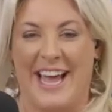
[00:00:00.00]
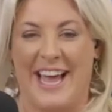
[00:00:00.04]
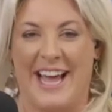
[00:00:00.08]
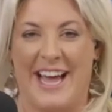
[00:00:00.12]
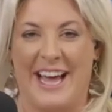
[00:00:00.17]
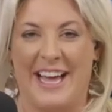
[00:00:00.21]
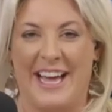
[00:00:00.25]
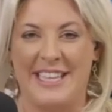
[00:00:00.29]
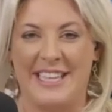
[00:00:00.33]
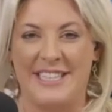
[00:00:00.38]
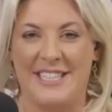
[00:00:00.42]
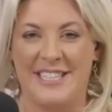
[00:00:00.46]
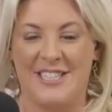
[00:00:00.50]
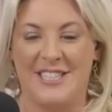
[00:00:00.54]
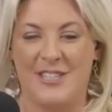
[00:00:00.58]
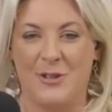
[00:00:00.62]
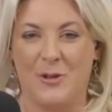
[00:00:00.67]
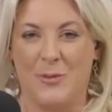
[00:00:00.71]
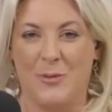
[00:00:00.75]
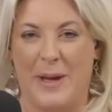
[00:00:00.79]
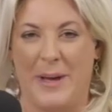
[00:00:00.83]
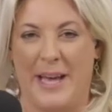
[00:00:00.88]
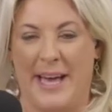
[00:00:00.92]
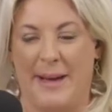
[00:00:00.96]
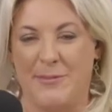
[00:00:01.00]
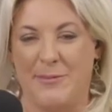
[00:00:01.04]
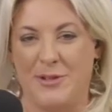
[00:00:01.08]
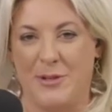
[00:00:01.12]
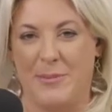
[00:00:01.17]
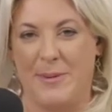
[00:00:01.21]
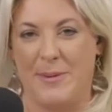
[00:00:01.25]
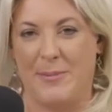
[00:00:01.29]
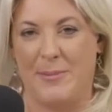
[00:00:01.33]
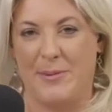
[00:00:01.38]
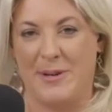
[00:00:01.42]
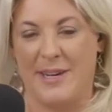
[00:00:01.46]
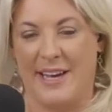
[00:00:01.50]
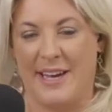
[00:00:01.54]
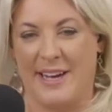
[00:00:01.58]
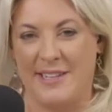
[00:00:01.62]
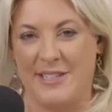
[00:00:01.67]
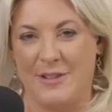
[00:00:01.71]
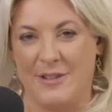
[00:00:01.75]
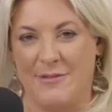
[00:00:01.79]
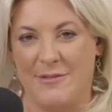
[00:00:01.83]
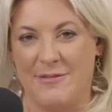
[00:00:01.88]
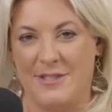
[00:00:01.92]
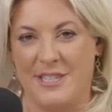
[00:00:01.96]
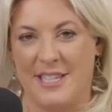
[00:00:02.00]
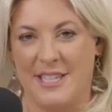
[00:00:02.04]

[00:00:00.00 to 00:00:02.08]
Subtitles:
and still be able to be productive